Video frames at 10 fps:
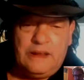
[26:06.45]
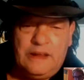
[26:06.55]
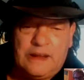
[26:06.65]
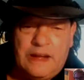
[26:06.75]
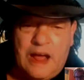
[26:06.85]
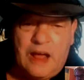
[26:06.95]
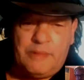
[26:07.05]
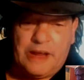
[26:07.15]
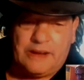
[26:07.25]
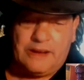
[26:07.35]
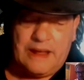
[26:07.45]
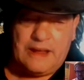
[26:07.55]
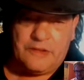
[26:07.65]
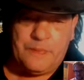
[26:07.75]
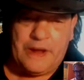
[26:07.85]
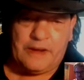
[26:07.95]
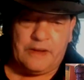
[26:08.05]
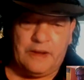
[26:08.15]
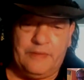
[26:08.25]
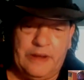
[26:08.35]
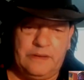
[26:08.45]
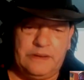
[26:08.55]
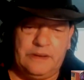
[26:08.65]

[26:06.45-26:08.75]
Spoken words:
economic aspects of it,